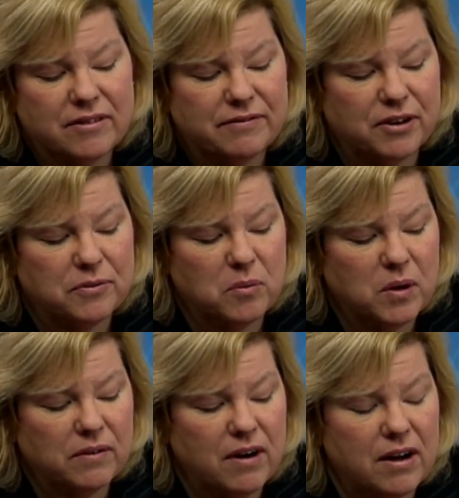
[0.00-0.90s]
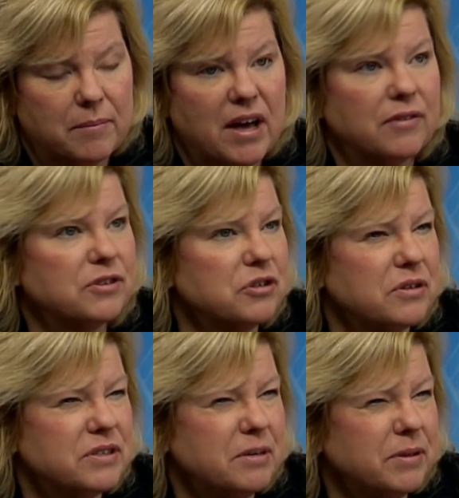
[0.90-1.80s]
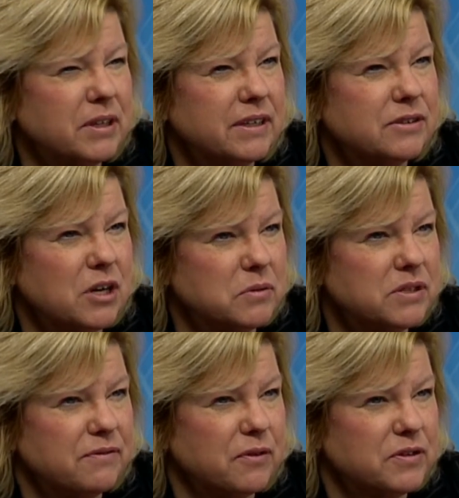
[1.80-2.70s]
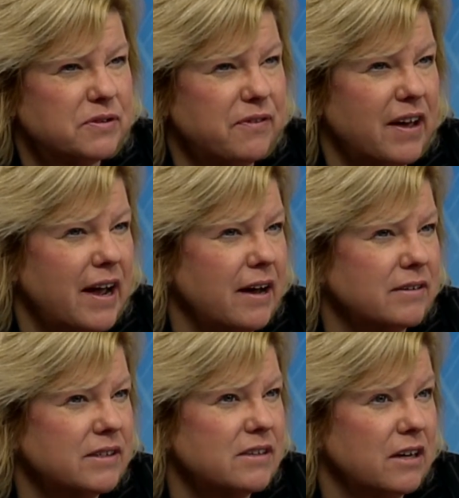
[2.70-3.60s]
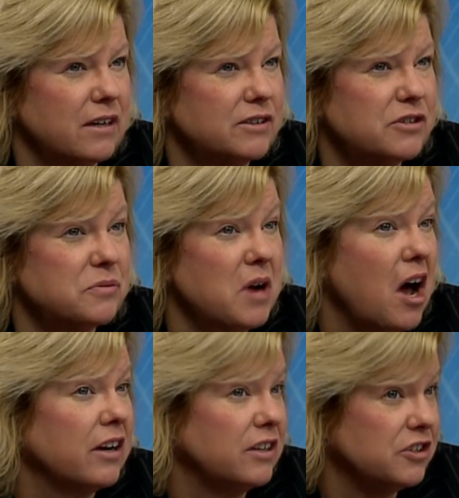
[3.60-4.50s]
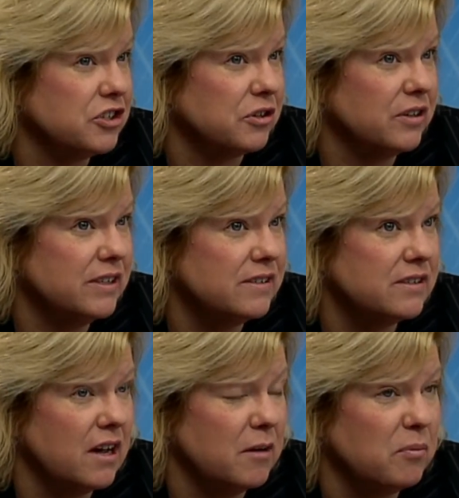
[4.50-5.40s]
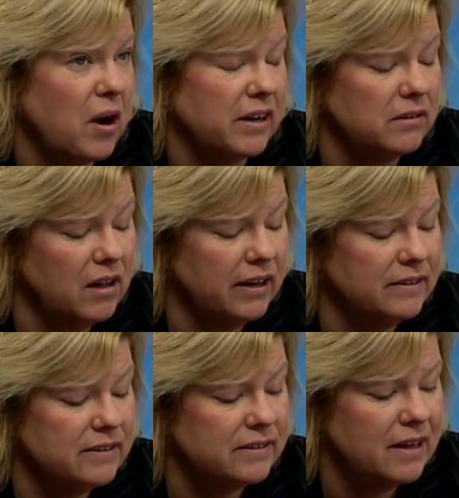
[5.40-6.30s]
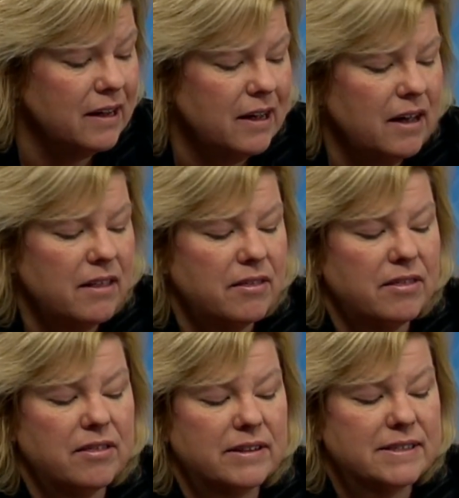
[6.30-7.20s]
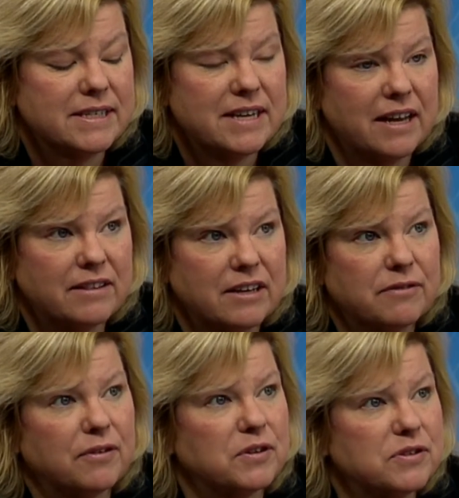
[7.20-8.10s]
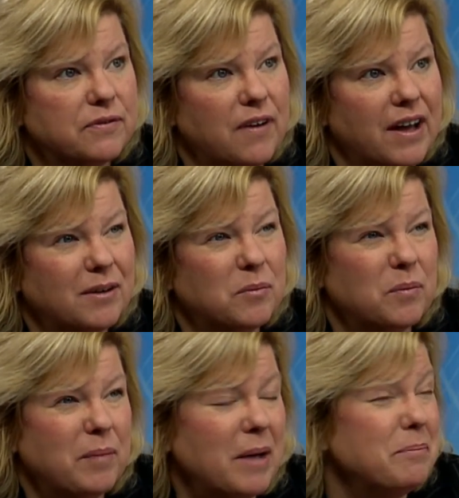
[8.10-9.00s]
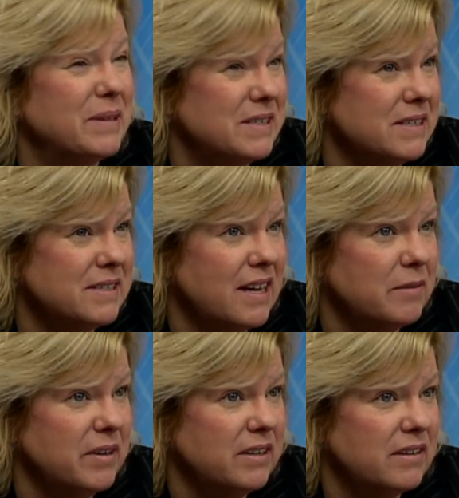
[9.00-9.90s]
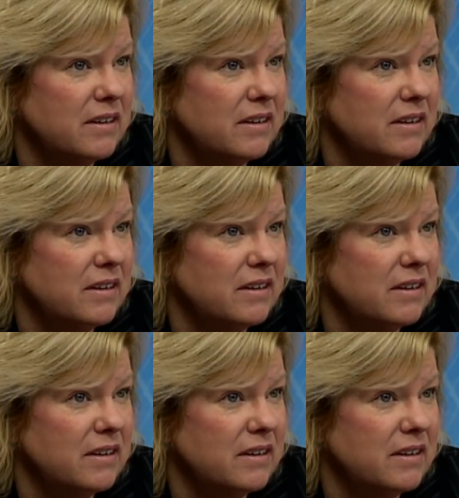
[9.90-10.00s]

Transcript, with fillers: furthermore, um, health insurers typically don't diversify out uh, to non-insurance um, product lines. Instead, they diversify by business segment.